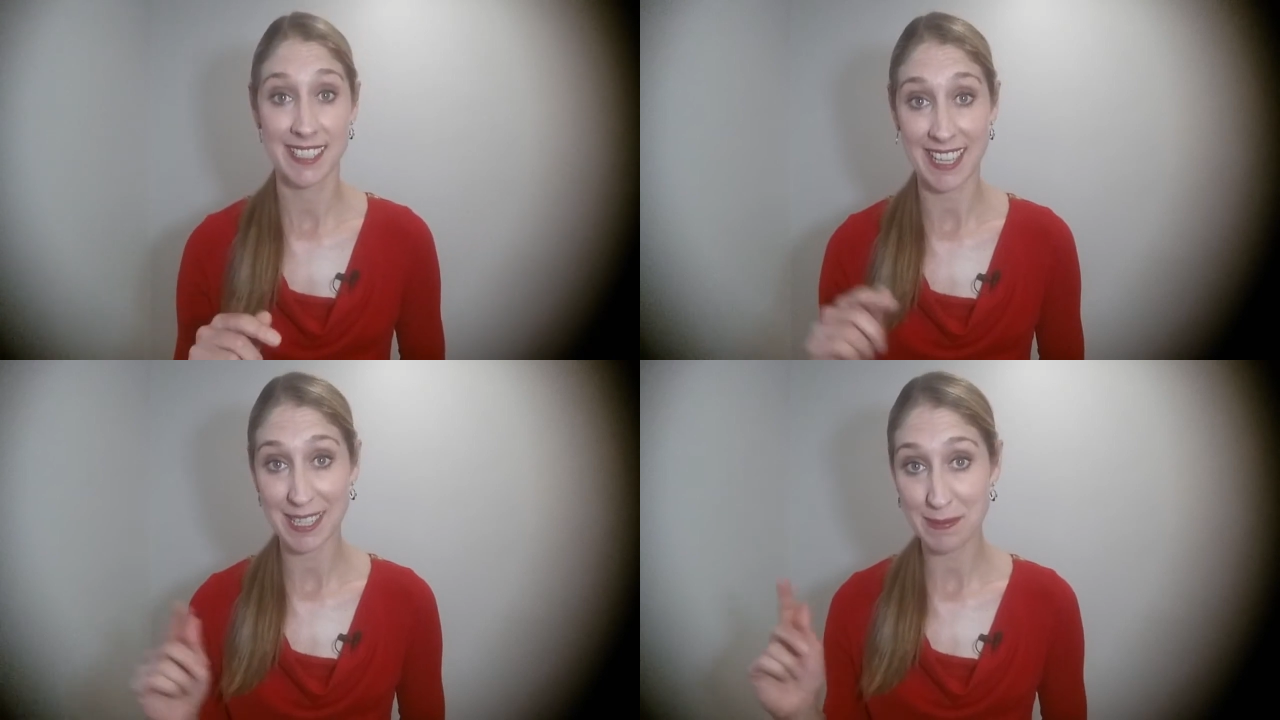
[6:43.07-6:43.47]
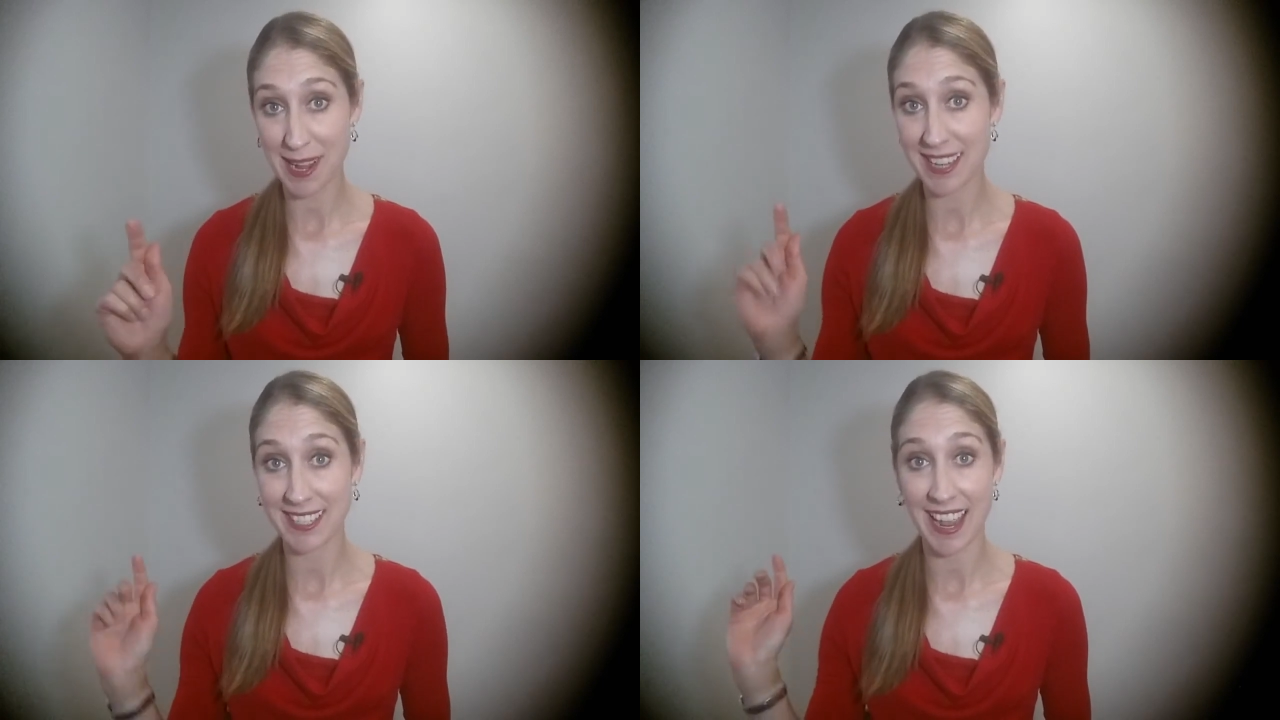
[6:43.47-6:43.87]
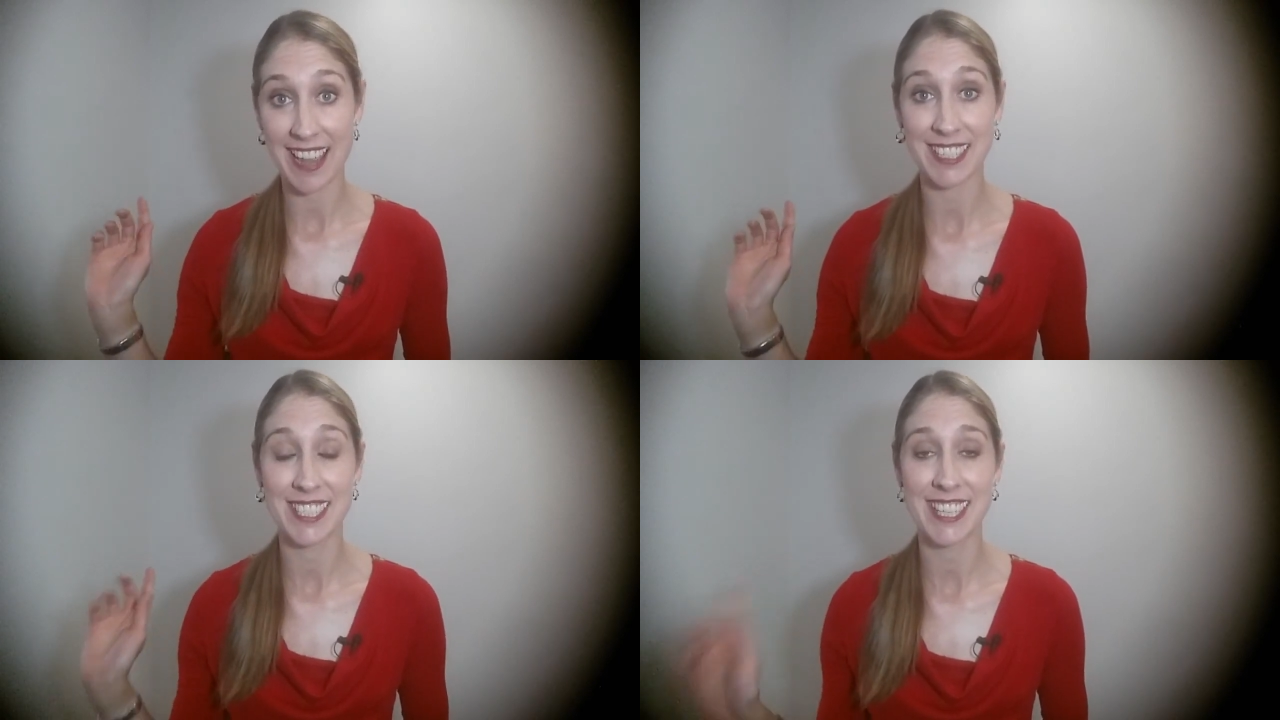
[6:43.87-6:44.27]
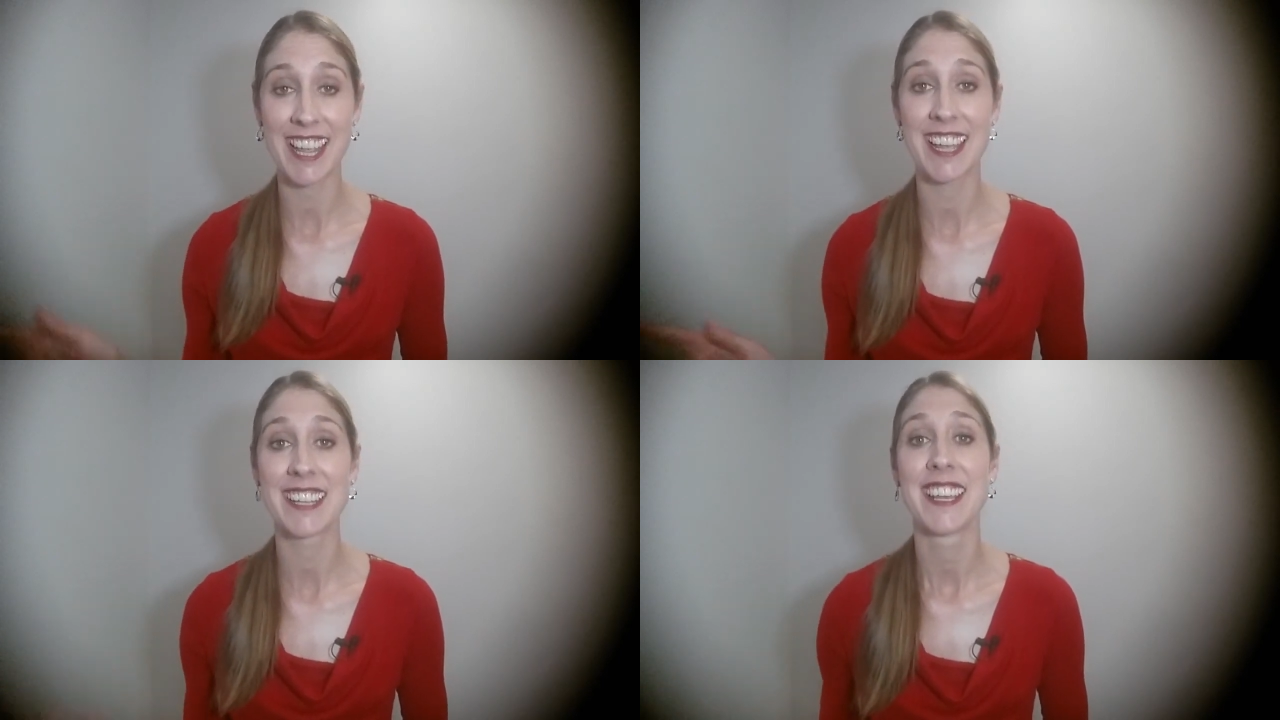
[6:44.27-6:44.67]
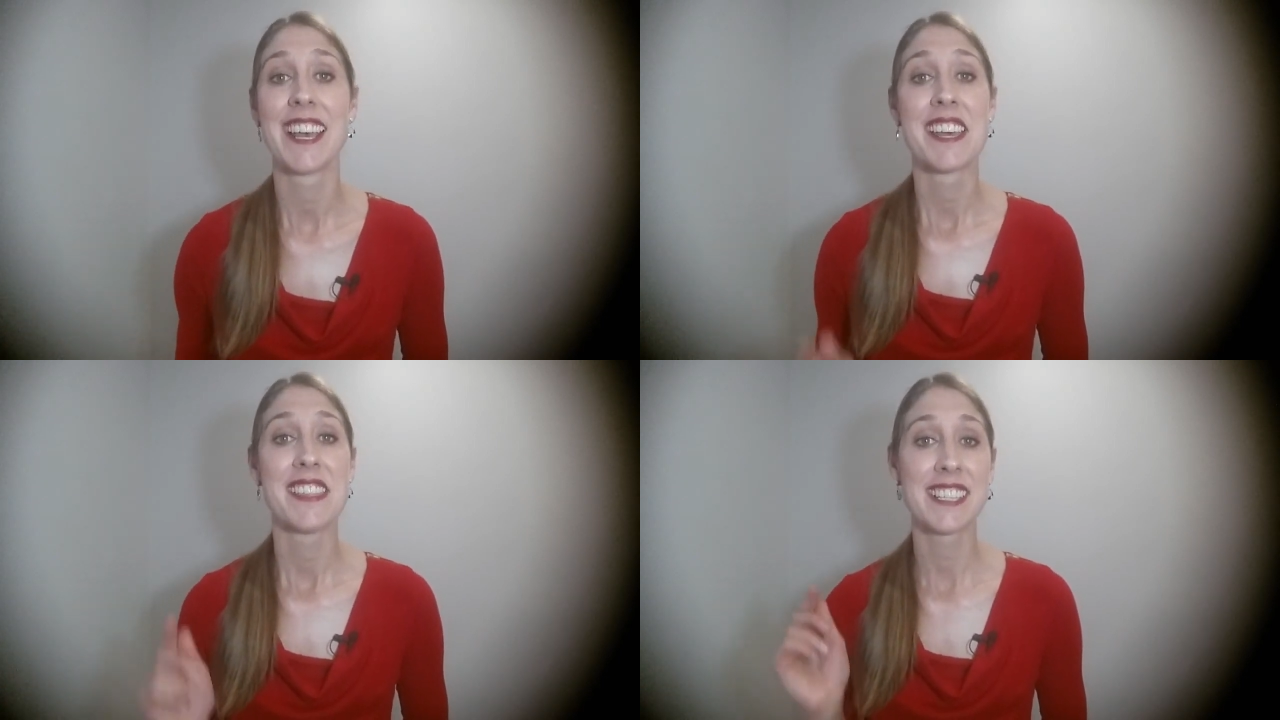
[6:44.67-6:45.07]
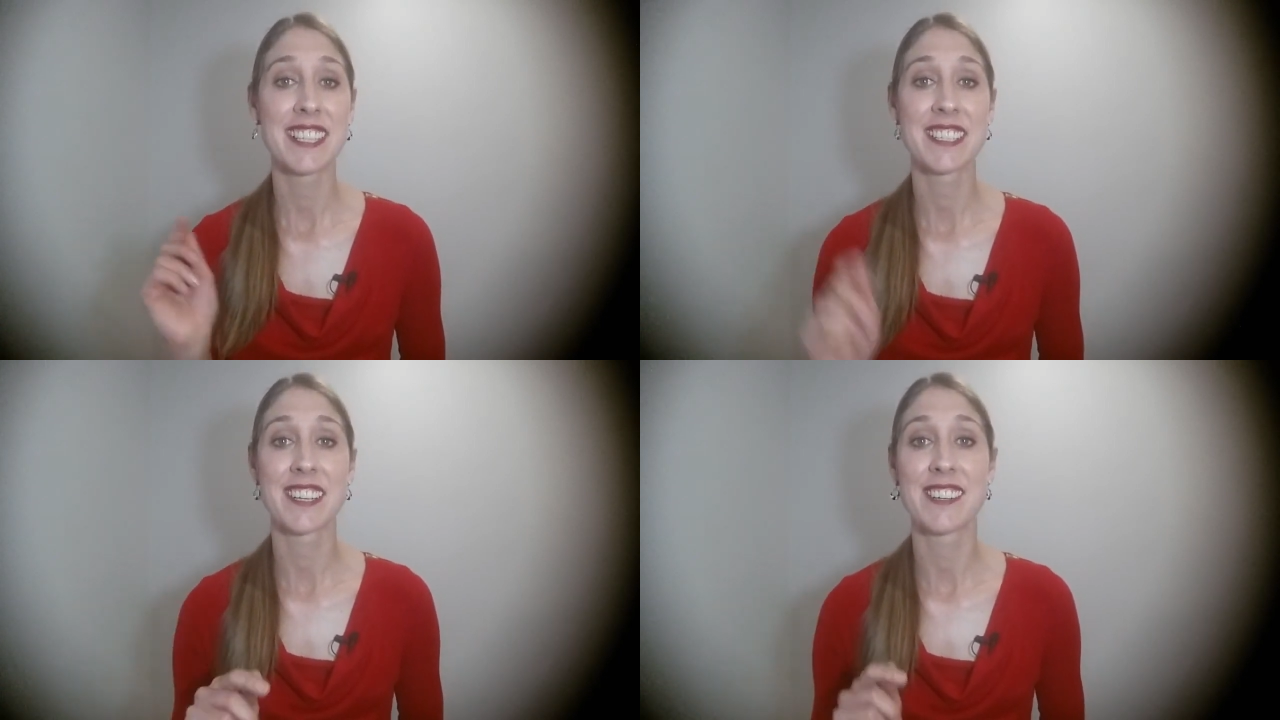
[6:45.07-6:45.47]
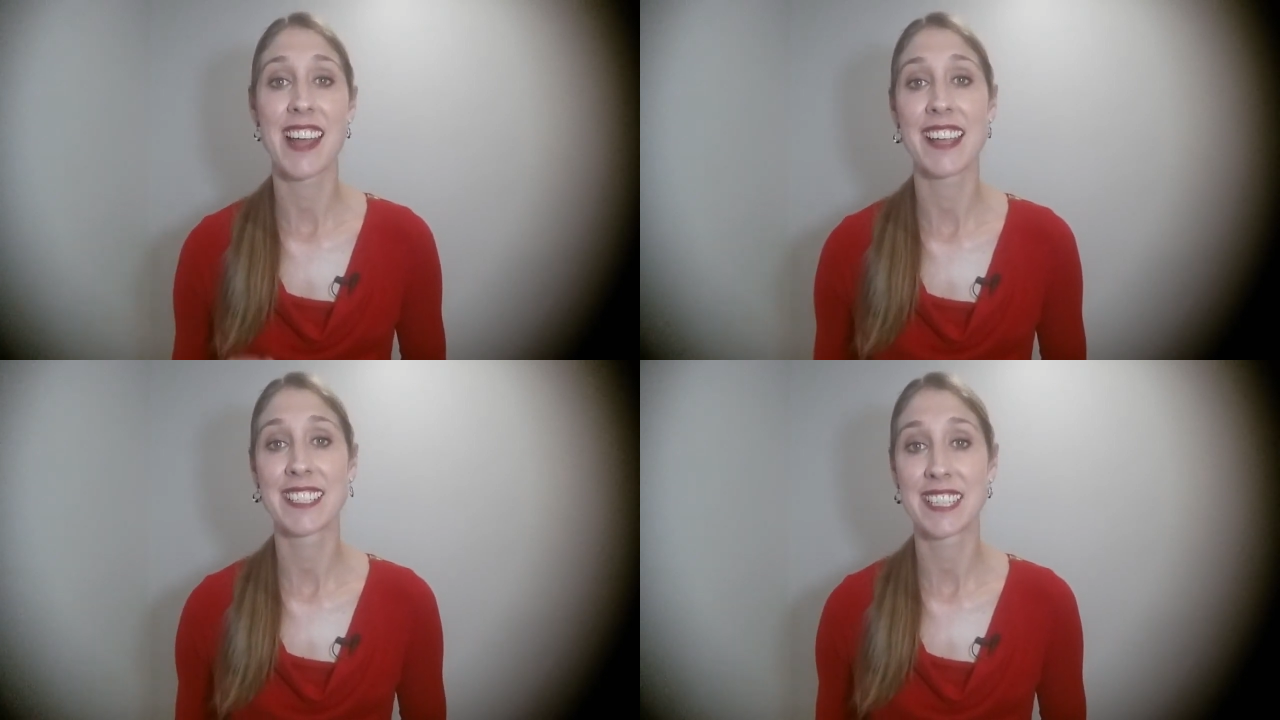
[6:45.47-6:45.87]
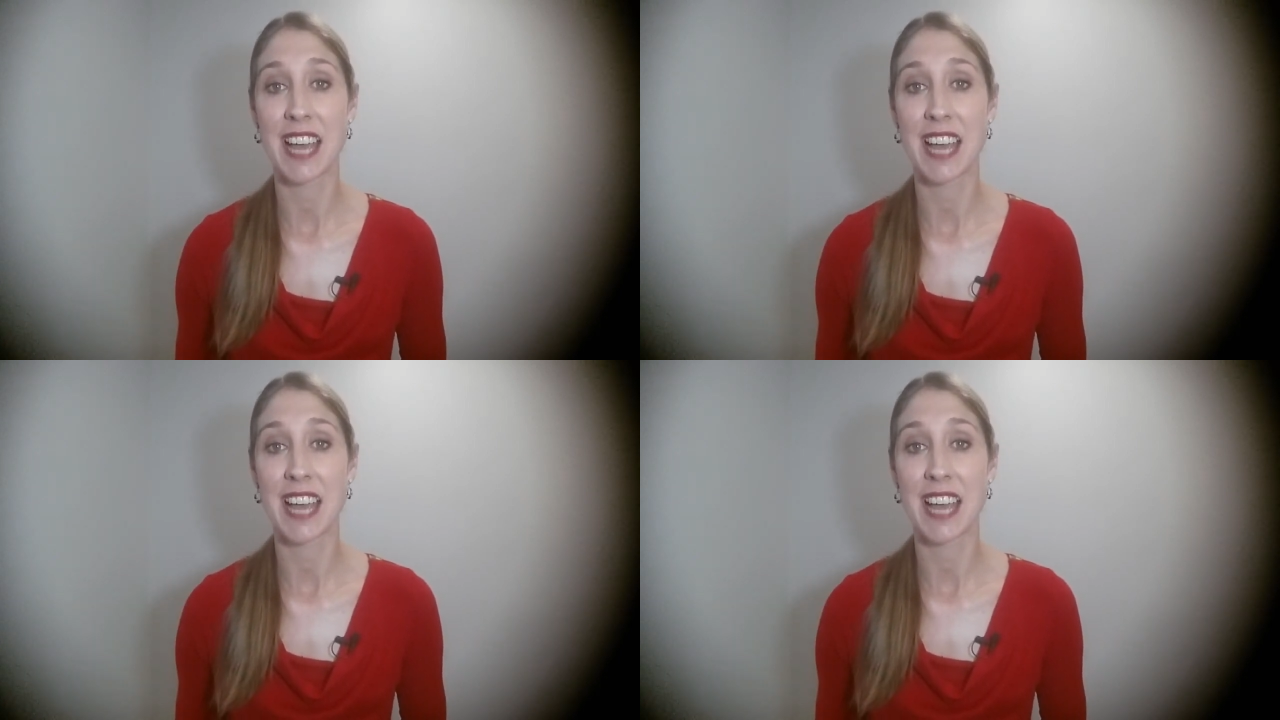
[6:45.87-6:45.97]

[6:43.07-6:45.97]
celebrated and shared, this is a great